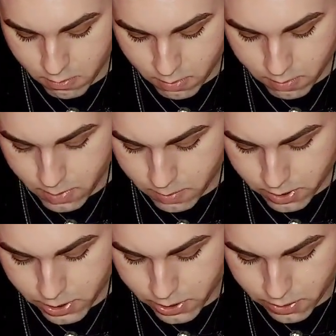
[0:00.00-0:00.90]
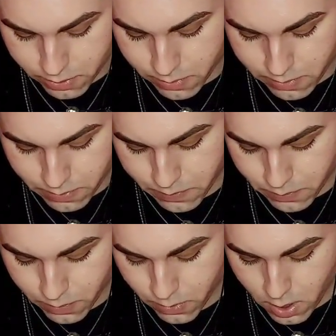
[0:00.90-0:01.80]
Group number 2.
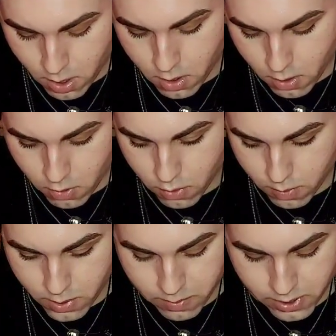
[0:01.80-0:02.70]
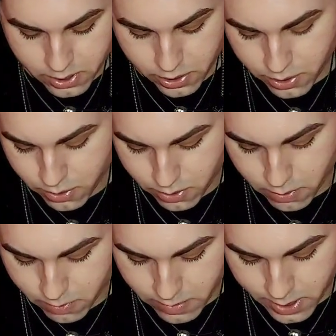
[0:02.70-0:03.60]
Group number 2.
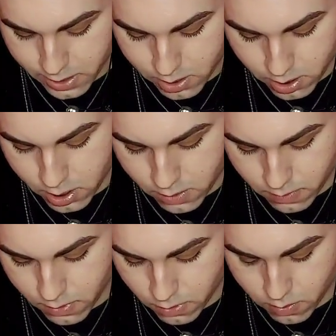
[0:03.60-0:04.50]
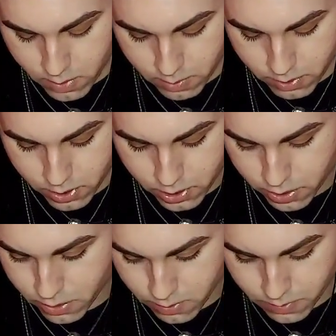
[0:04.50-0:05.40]
Messages for group number
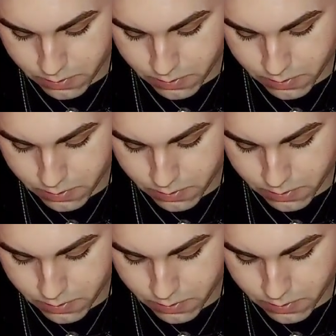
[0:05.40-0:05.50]
2.